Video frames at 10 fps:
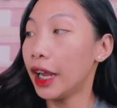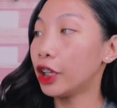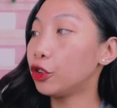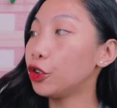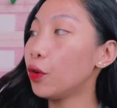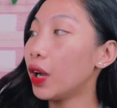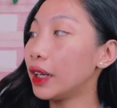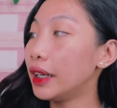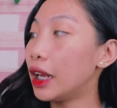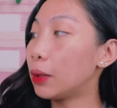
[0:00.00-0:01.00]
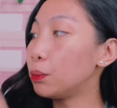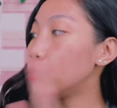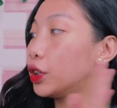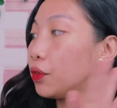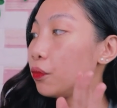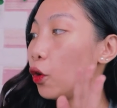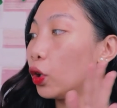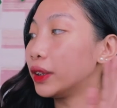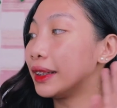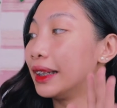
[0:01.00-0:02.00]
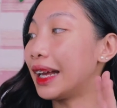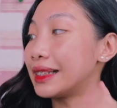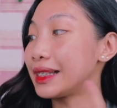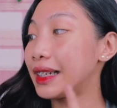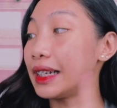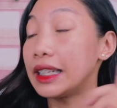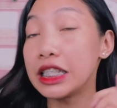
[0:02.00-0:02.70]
Ito yung kanilang Beauty Vault Glass Skin